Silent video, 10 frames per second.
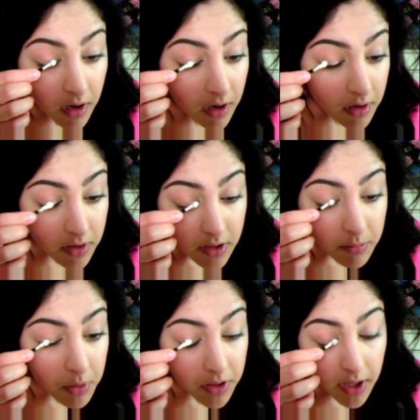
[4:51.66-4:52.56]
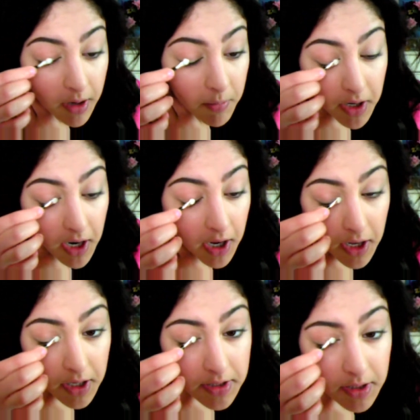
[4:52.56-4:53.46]
and just put that on my
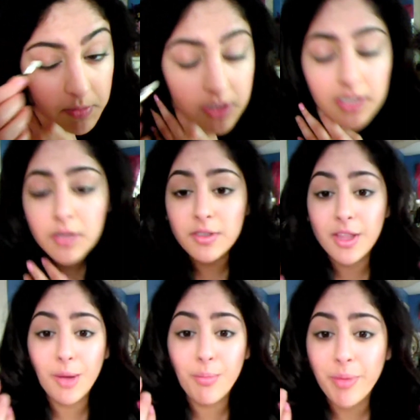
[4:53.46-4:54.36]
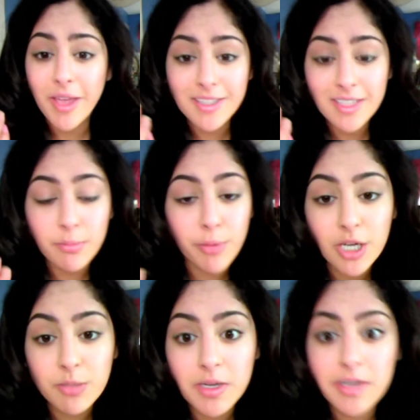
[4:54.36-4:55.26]
eyes. I'm just going to use like a basic
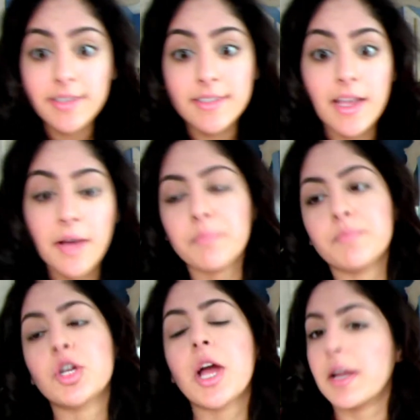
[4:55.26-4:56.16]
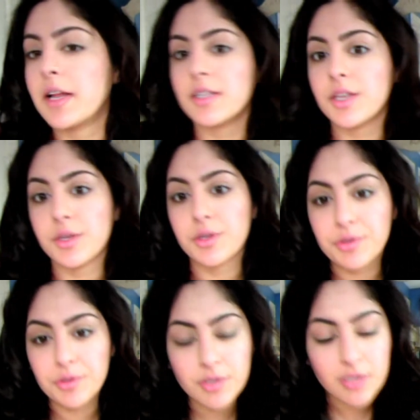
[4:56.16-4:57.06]
brush because I'm trying not to
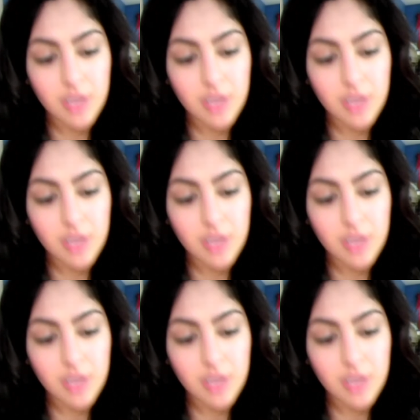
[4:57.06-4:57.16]
use